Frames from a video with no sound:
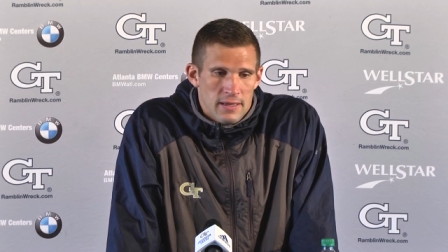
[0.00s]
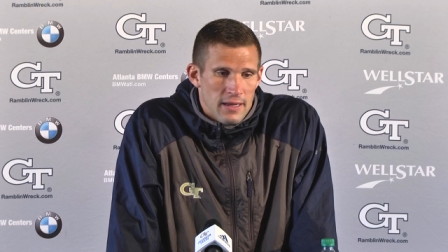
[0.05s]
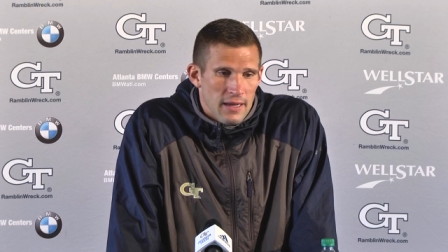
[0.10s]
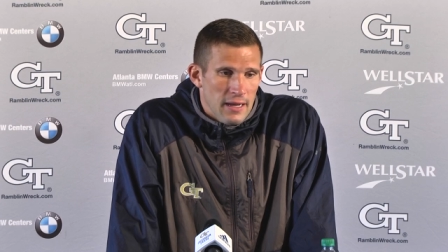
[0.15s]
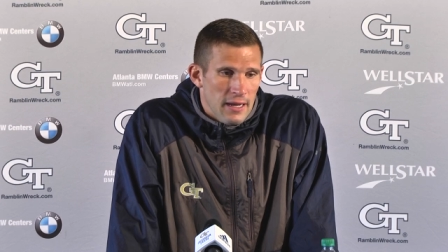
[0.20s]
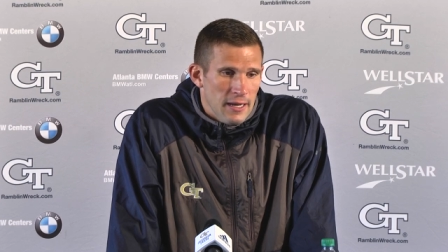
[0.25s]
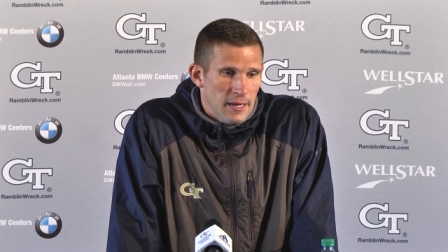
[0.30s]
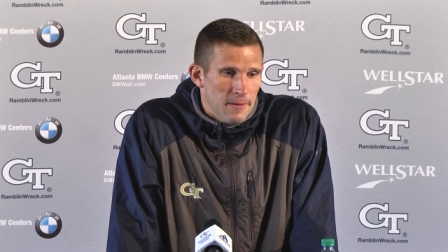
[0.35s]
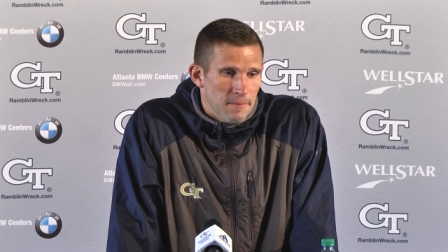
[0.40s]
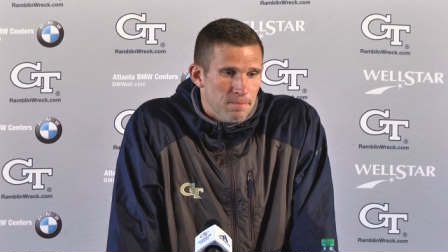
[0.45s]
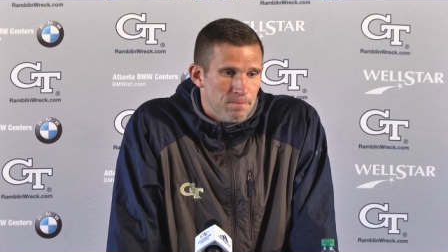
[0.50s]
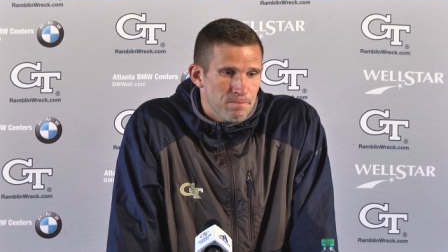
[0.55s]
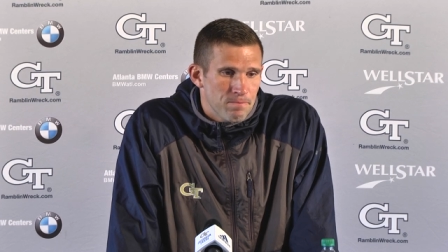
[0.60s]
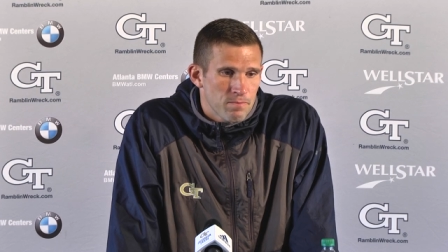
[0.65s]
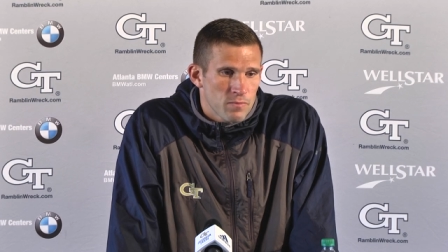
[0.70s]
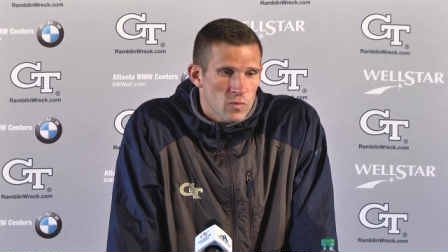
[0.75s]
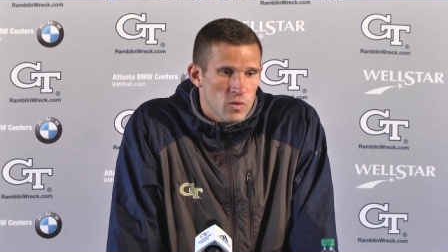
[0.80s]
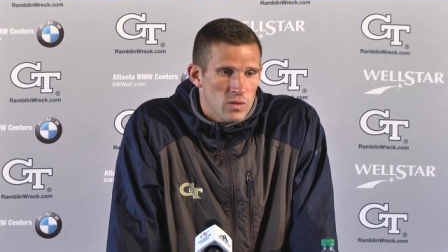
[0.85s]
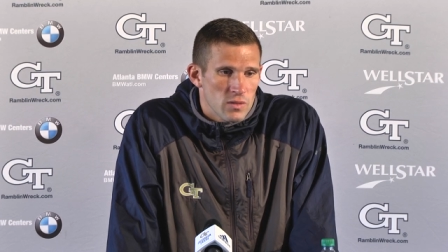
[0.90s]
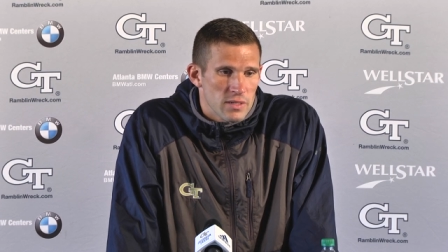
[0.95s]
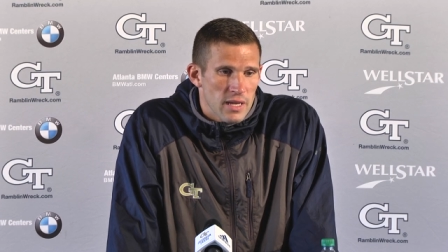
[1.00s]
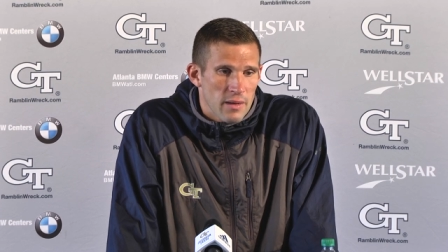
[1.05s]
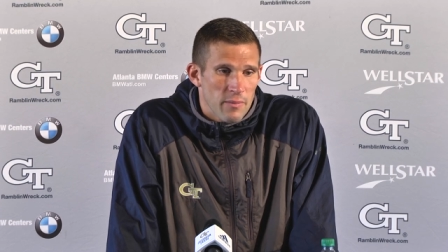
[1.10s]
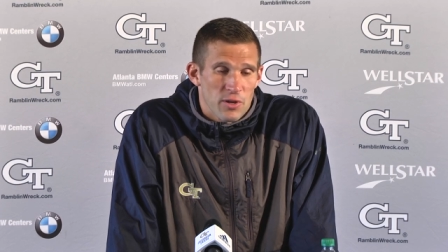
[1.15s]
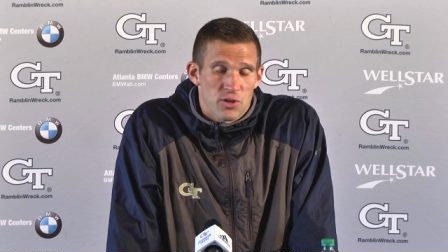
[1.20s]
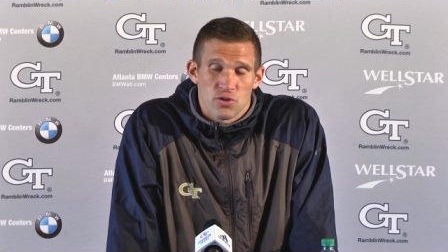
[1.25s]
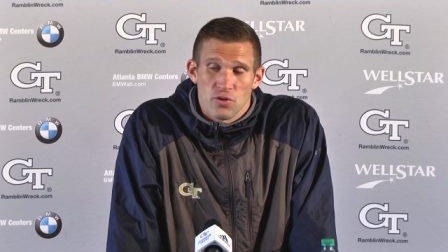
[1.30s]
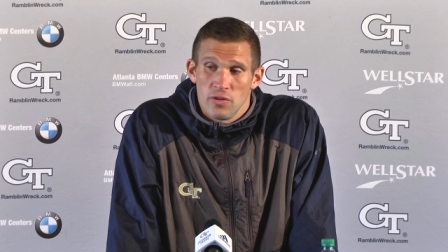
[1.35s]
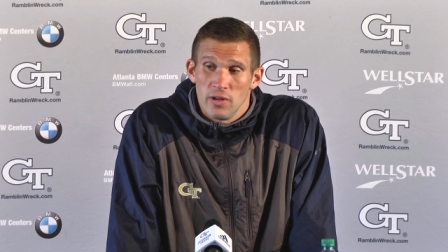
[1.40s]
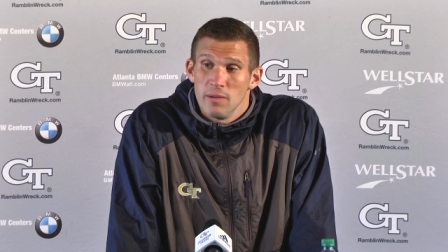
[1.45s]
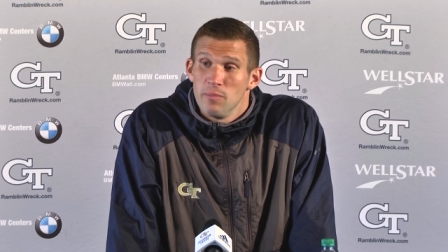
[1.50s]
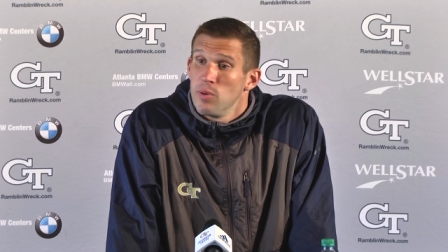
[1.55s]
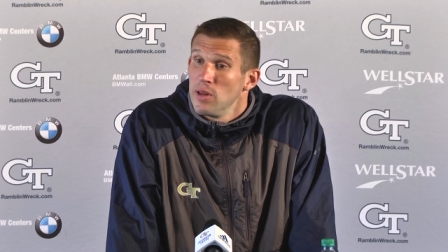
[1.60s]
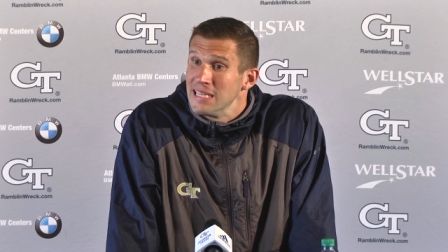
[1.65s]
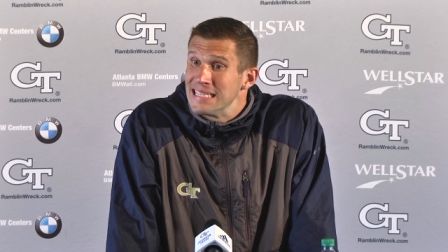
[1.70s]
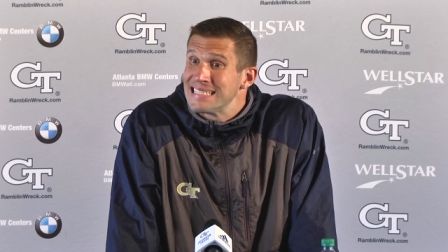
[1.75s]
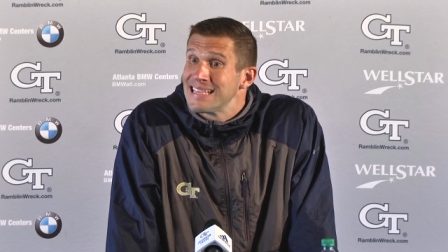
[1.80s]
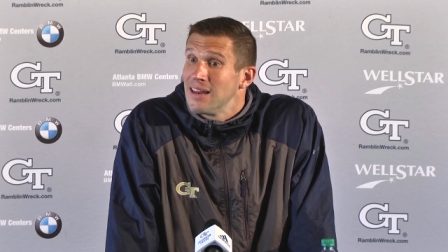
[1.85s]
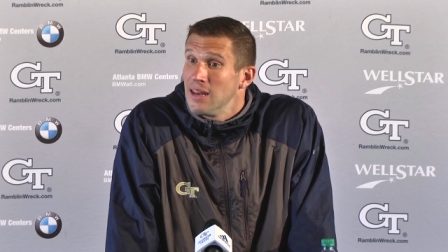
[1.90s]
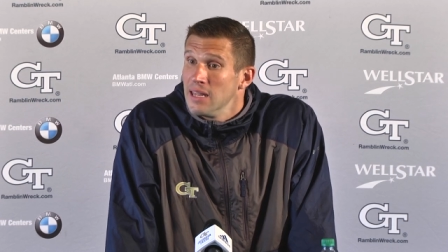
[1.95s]
He's got to make sure that he
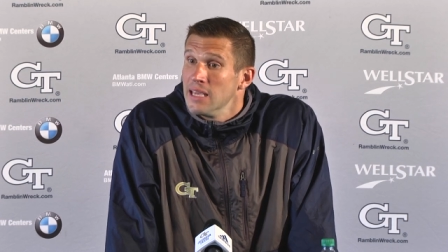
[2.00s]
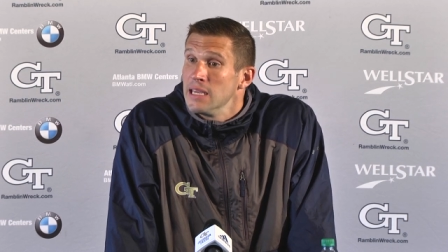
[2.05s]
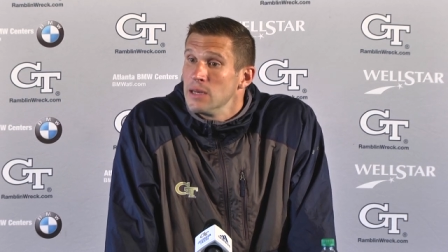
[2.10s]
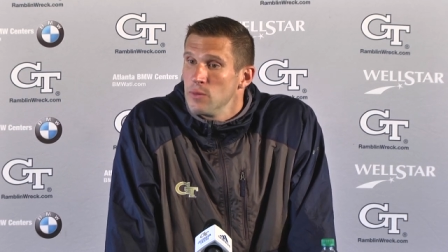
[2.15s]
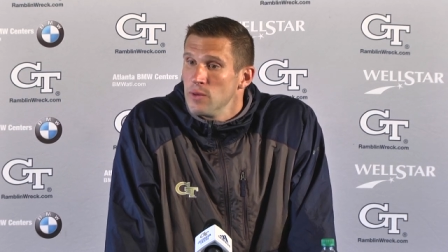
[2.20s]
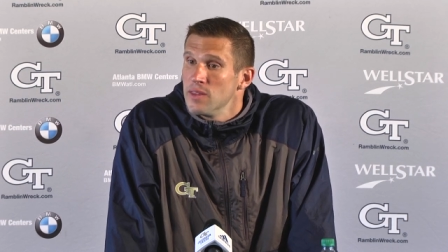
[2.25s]
plays clean